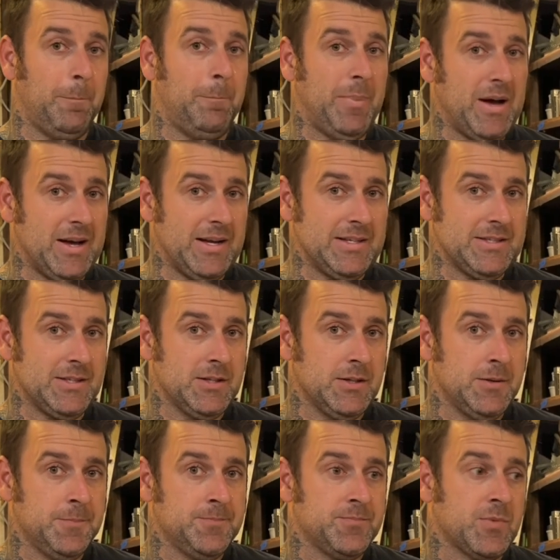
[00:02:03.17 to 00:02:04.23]
but
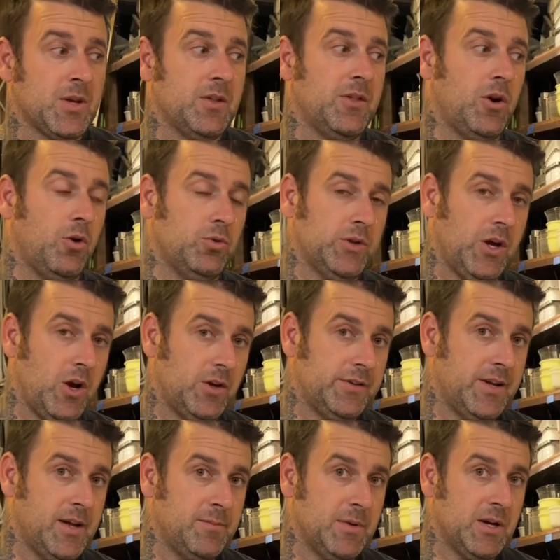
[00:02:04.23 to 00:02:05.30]
they're only on
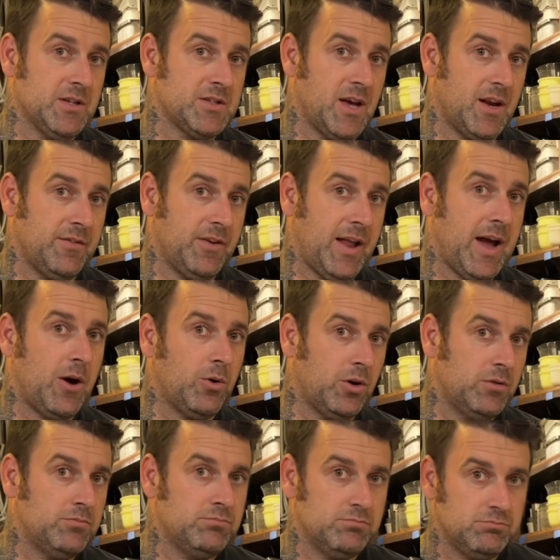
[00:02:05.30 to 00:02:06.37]
10 minutes out of an
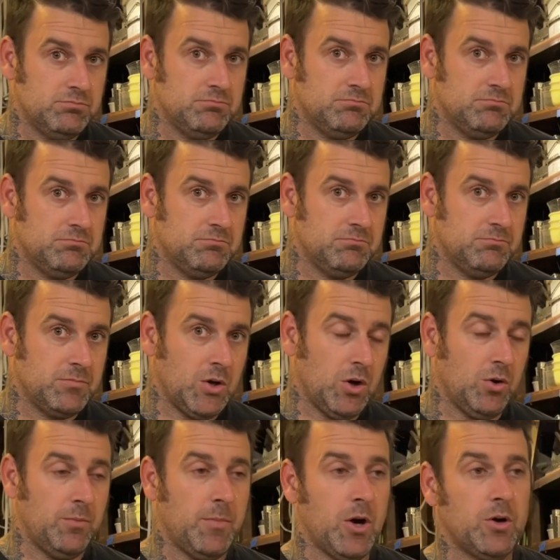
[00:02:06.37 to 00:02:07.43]
hour. You
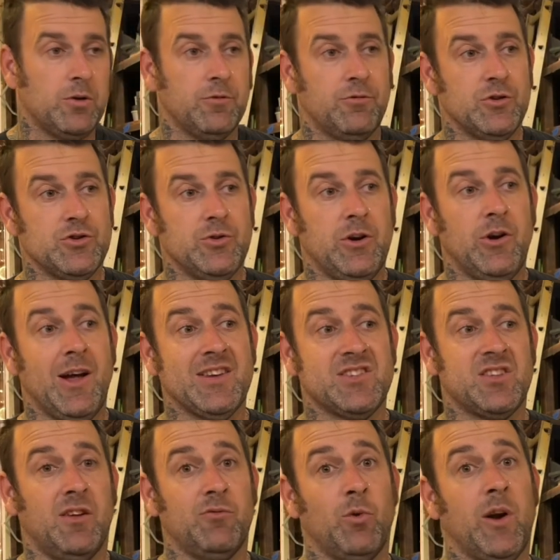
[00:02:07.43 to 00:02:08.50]
know, a modern refrigerator has
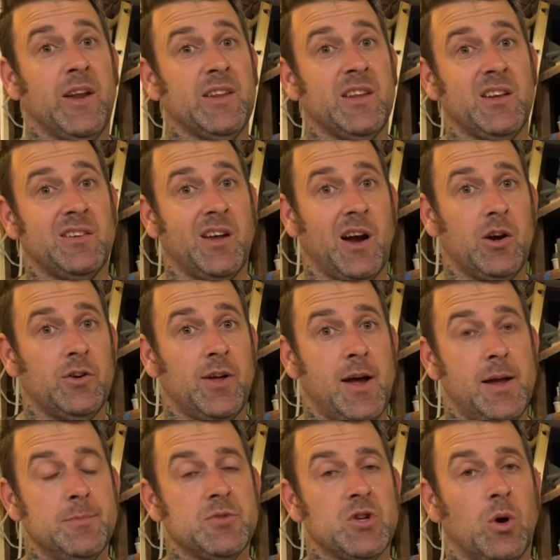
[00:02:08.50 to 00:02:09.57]
stuff running the entire
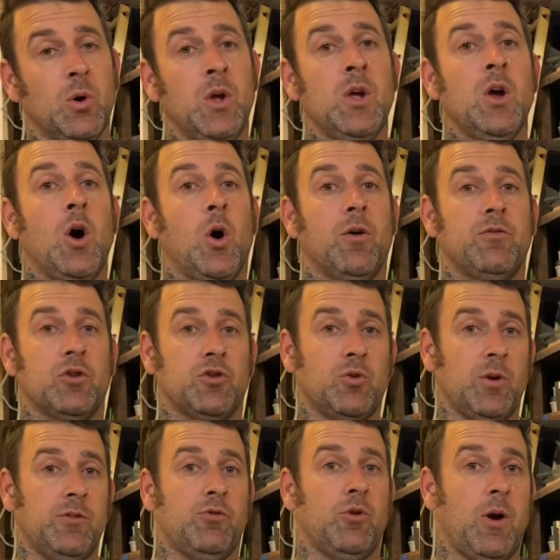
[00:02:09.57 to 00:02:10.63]
time. So over a
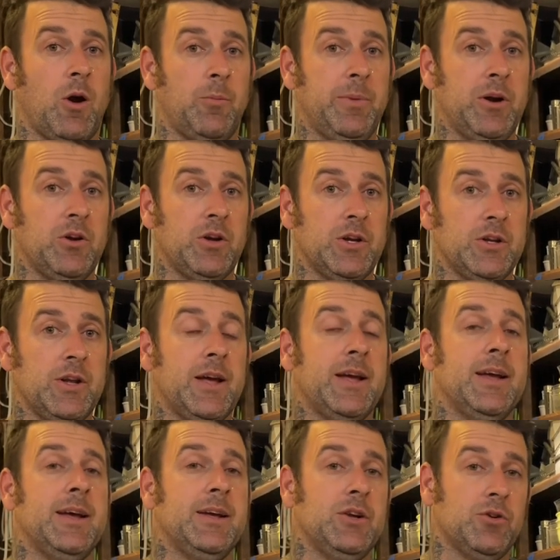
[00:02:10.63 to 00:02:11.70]
24 hour period,
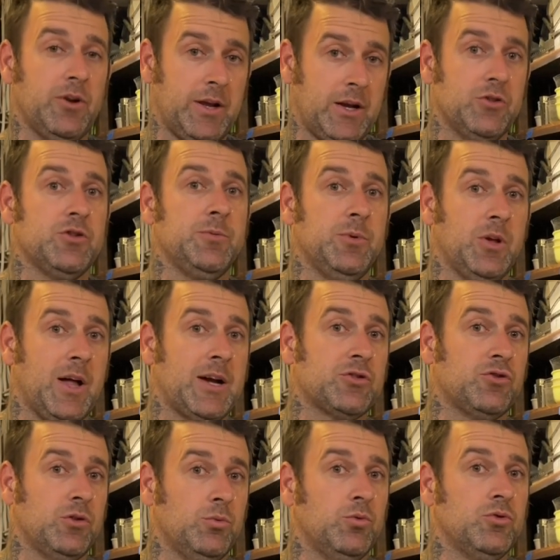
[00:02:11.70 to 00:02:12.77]
your energy bill
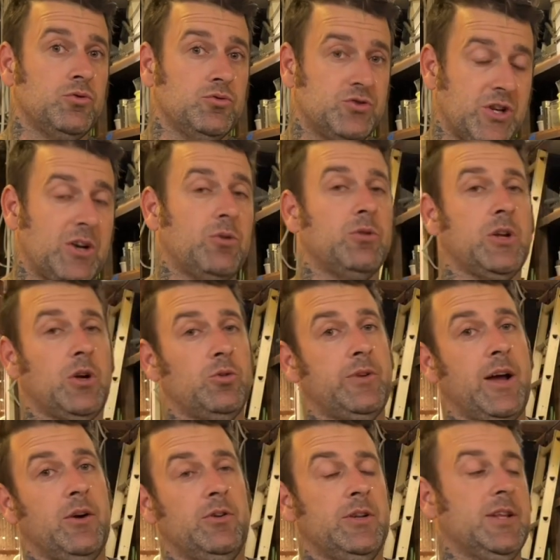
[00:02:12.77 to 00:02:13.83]
actually will generally go
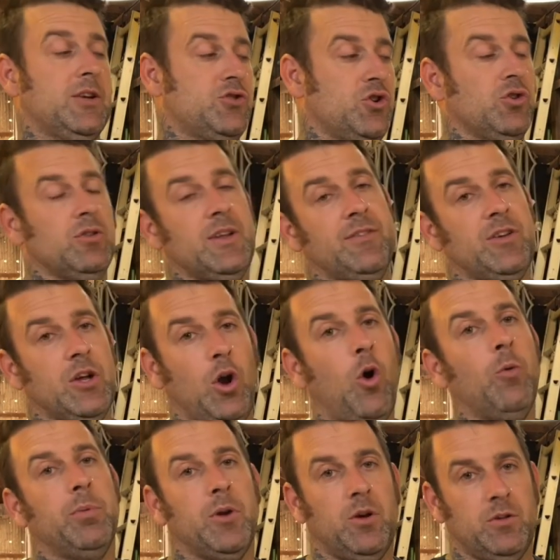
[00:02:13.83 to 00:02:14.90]
down unless you're leaving it
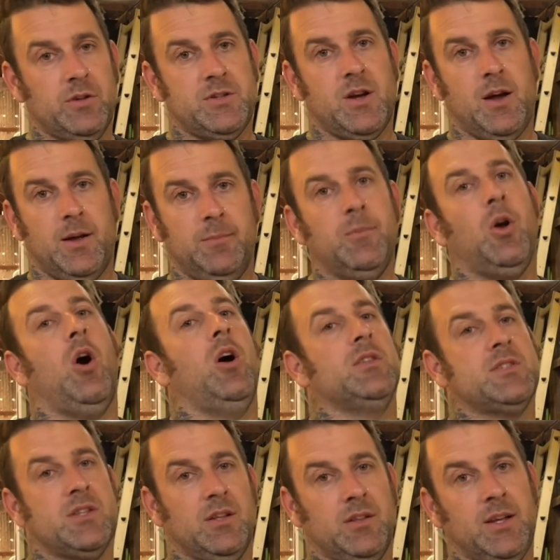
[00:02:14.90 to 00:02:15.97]
open all the time
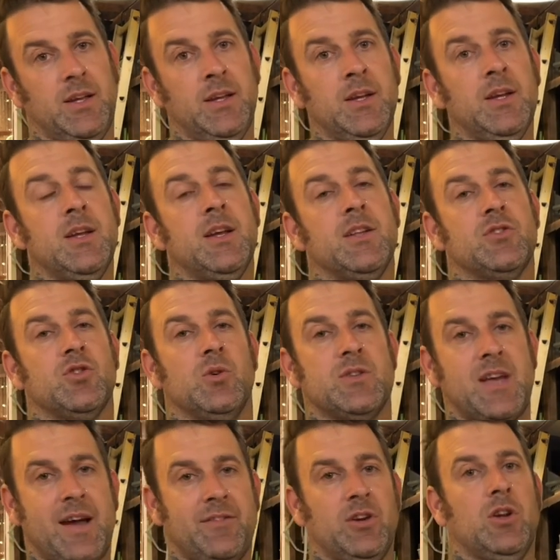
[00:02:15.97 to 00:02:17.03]
constantly and so it's
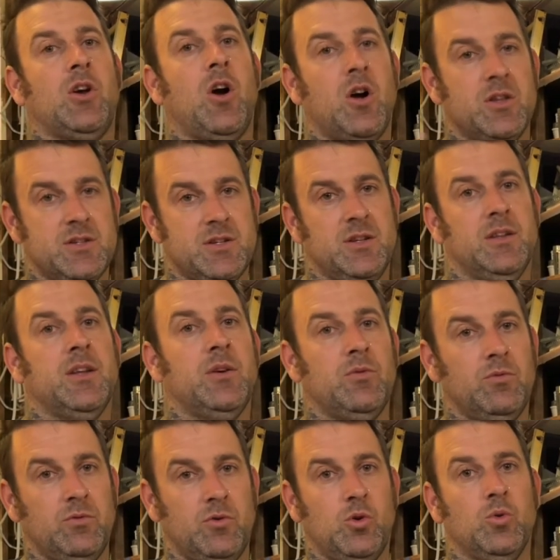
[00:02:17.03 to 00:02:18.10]
having to constantly
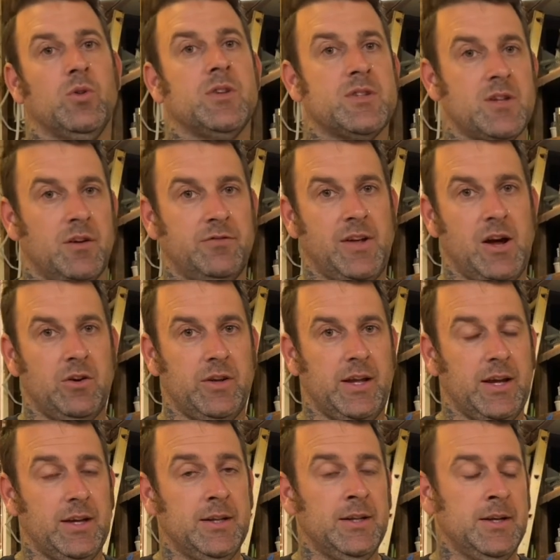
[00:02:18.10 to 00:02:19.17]
cool itself down
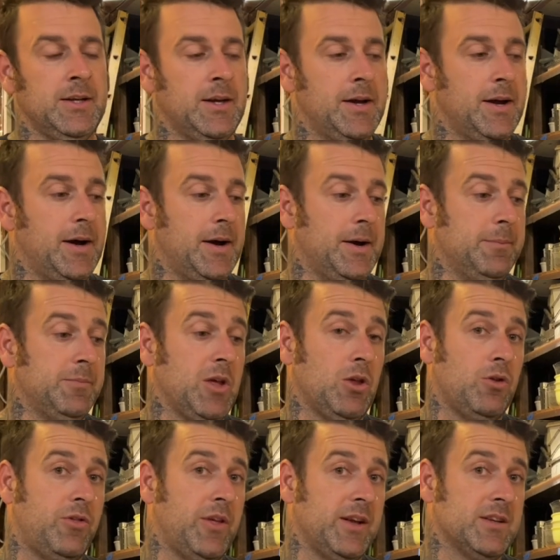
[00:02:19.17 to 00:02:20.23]
again um, the
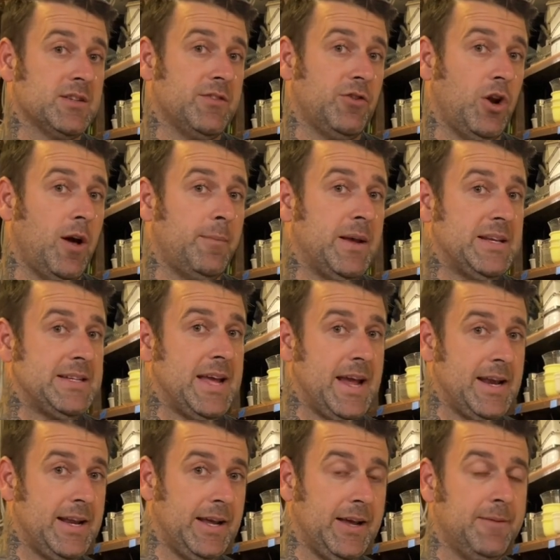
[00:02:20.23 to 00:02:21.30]
other thing is if you're not
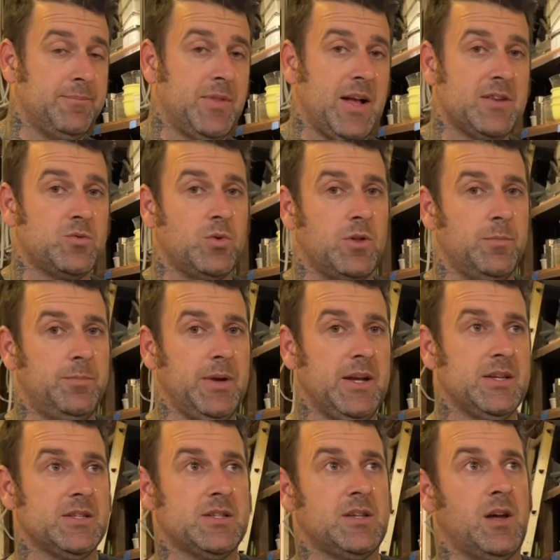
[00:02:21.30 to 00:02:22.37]
maintaining it that's where the
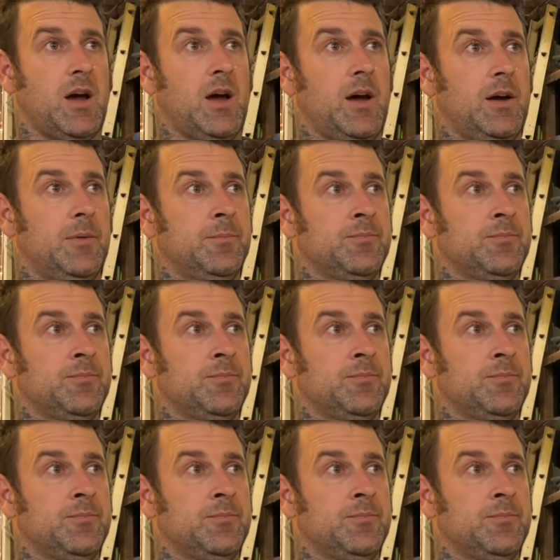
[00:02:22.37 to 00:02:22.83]
biggest uh,